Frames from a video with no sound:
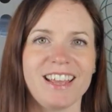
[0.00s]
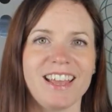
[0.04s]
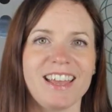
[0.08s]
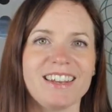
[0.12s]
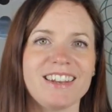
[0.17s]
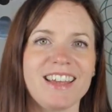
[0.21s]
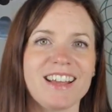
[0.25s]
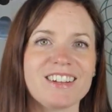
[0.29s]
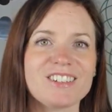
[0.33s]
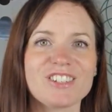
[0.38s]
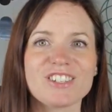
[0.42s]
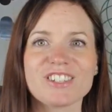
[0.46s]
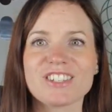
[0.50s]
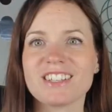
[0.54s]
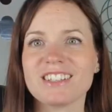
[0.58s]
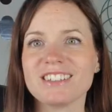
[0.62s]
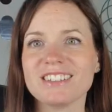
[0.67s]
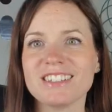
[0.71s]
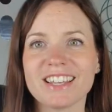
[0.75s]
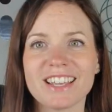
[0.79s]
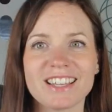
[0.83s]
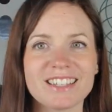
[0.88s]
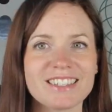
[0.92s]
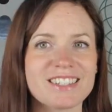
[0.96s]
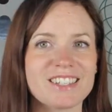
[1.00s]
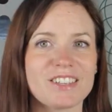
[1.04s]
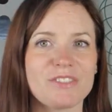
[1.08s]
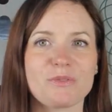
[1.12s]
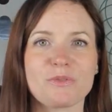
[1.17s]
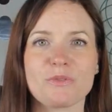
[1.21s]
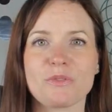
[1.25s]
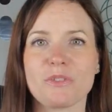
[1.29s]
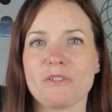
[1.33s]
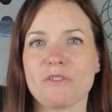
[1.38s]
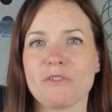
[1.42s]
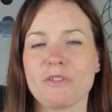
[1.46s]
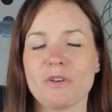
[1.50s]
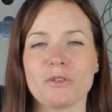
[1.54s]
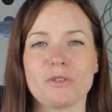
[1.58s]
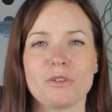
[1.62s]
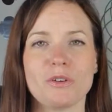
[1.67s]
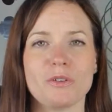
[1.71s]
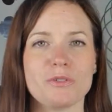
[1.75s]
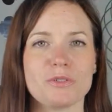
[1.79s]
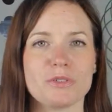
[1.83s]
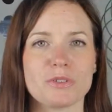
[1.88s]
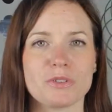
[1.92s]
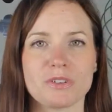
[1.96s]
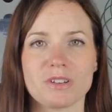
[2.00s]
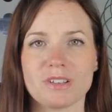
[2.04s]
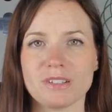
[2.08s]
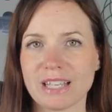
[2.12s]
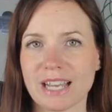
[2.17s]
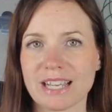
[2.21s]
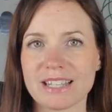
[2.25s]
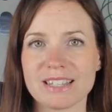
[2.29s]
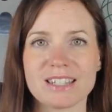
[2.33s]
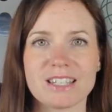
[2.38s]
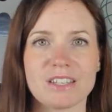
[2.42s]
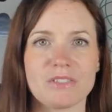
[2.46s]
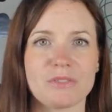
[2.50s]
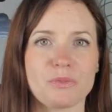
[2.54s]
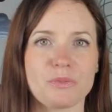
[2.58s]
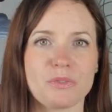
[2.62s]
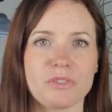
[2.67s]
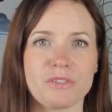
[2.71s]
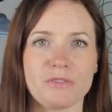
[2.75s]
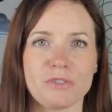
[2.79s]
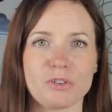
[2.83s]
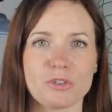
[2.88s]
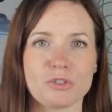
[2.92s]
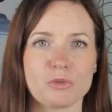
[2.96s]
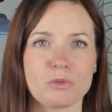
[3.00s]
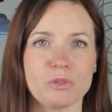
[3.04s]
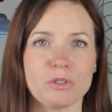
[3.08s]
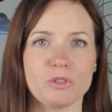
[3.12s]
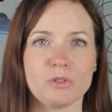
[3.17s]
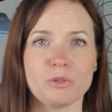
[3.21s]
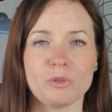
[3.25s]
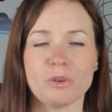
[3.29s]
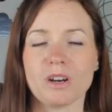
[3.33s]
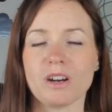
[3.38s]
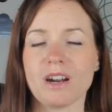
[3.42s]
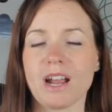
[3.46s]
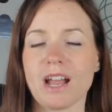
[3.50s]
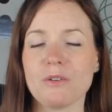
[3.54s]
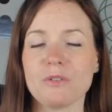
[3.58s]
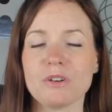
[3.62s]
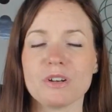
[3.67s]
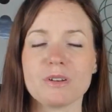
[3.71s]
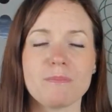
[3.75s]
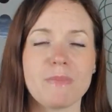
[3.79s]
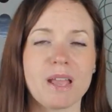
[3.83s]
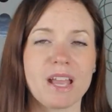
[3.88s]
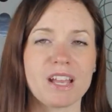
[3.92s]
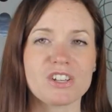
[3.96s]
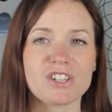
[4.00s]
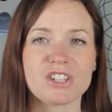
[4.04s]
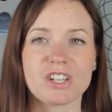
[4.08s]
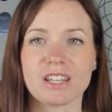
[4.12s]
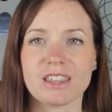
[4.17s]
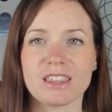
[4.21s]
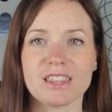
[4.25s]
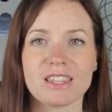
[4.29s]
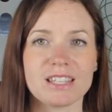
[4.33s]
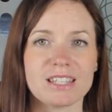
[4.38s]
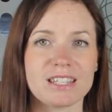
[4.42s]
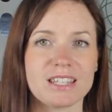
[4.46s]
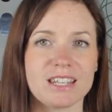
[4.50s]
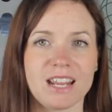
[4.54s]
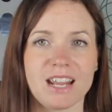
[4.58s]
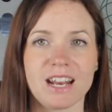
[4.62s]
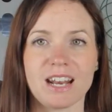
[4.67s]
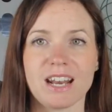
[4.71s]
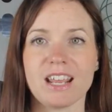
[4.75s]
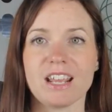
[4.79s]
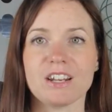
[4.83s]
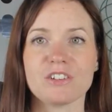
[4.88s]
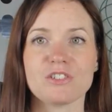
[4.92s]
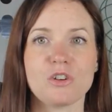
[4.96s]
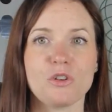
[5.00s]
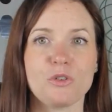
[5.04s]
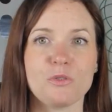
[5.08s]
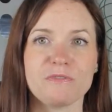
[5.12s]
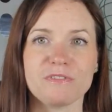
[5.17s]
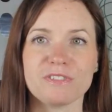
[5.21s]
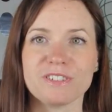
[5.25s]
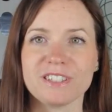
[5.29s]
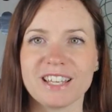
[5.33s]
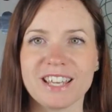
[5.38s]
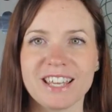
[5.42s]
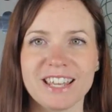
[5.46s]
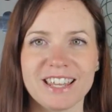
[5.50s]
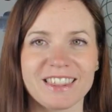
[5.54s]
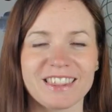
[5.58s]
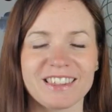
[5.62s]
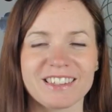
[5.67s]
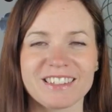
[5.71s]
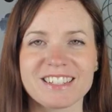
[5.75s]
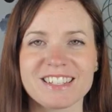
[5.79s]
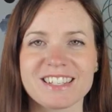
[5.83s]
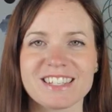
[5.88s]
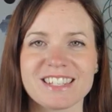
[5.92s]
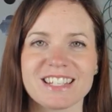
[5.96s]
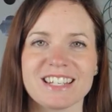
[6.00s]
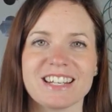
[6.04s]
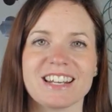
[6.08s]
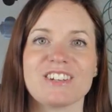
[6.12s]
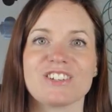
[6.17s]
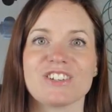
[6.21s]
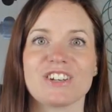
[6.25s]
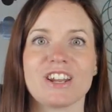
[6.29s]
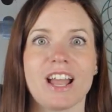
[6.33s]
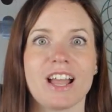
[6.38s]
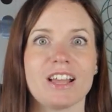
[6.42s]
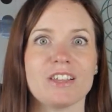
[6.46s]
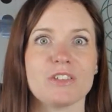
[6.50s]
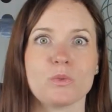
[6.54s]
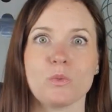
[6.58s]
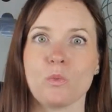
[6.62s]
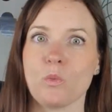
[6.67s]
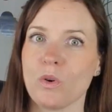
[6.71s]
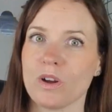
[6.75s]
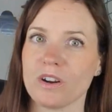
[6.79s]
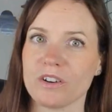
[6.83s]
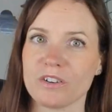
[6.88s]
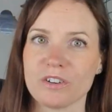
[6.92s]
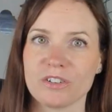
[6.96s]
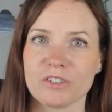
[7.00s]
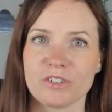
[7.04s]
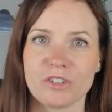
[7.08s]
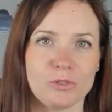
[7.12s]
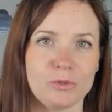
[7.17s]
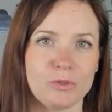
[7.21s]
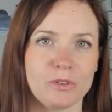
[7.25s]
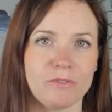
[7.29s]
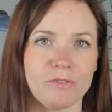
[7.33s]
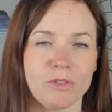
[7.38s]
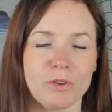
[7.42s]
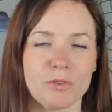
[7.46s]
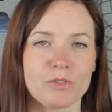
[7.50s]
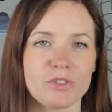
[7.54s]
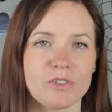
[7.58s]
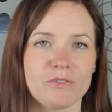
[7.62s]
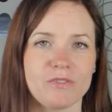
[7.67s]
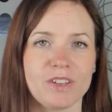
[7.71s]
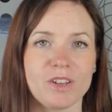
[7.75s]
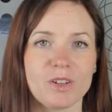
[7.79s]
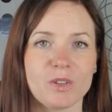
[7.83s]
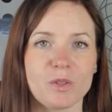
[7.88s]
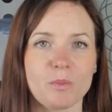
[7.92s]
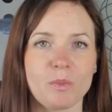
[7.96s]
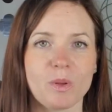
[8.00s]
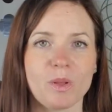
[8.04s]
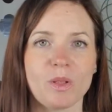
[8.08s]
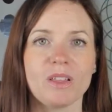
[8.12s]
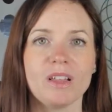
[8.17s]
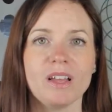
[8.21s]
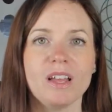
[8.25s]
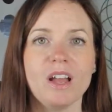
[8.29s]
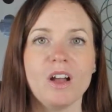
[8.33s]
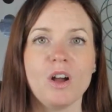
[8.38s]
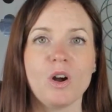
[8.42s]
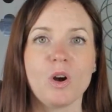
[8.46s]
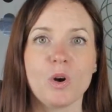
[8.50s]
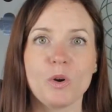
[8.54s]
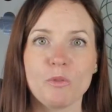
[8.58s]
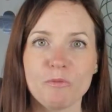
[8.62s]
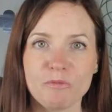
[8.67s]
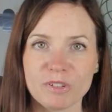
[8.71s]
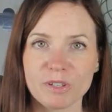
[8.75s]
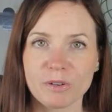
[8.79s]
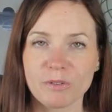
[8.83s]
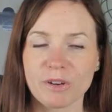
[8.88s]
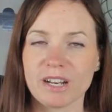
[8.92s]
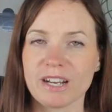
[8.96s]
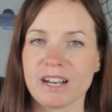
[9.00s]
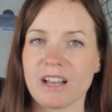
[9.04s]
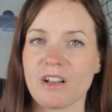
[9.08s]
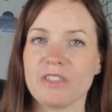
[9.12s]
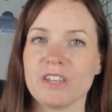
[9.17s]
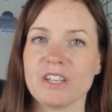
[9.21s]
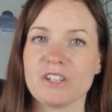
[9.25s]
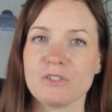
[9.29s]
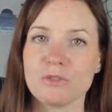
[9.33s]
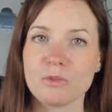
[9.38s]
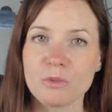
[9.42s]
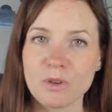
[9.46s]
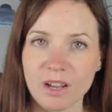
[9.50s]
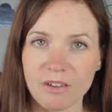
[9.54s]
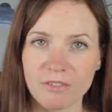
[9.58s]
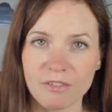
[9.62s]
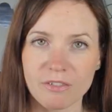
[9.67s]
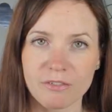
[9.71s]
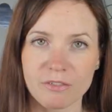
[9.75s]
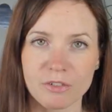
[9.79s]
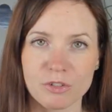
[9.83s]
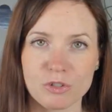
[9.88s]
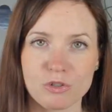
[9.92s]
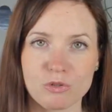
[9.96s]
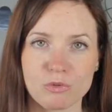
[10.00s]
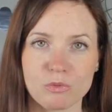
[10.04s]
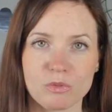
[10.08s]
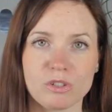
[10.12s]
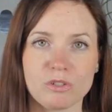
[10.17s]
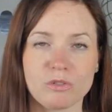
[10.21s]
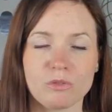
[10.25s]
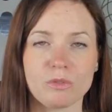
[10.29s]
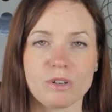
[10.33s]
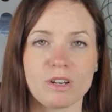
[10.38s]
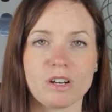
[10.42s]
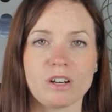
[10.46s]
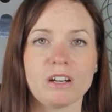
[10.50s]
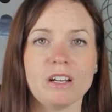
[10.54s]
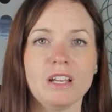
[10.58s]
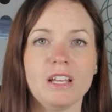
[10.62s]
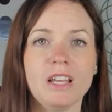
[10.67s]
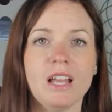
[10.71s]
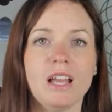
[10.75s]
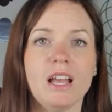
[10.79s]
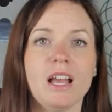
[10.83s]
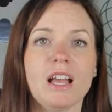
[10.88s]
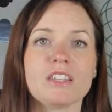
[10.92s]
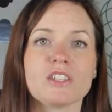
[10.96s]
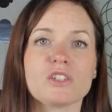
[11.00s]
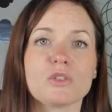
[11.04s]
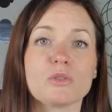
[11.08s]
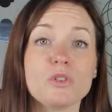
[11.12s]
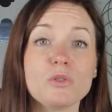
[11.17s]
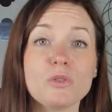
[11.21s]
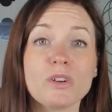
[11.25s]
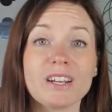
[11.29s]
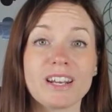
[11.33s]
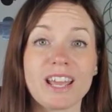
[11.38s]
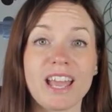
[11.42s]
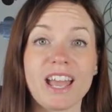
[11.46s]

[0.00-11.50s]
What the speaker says: and not just glancing through the photos or glancing through the virtual tour. I would imagine in this day and age, hopefully the listing agent has 1 or 2 of those available. Hopefully right now they do have a virtual tour, so you can